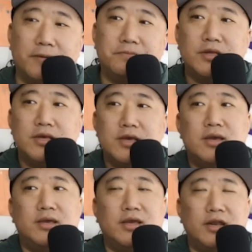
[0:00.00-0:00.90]
But,
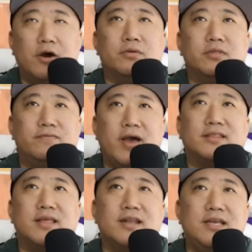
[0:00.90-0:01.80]
you know, the
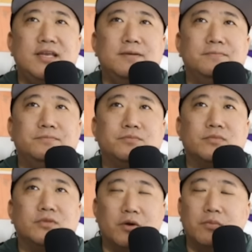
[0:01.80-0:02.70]
fact that he,
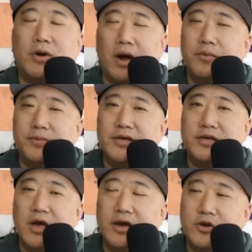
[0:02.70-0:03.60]
you know, probably
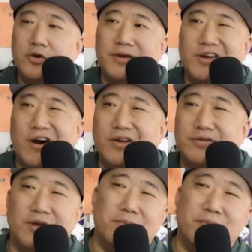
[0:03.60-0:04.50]
could be
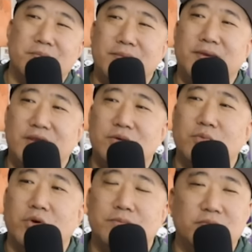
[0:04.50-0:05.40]
gone, you know, maybe he
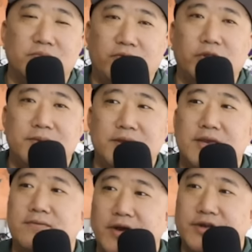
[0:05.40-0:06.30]
wouldn't fully
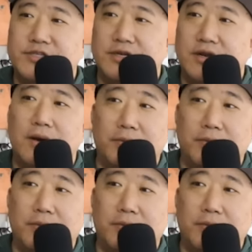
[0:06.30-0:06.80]
be invested.